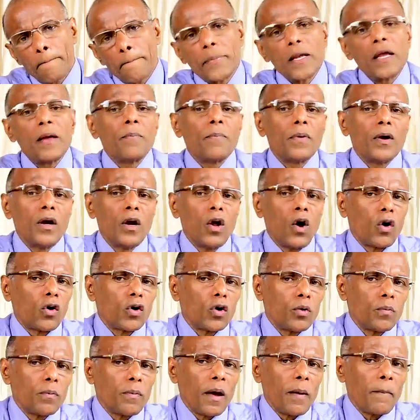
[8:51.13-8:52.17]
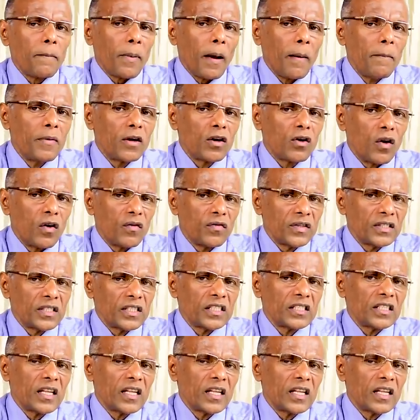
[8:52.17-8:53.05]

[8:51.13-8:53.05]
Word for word: people occupying public office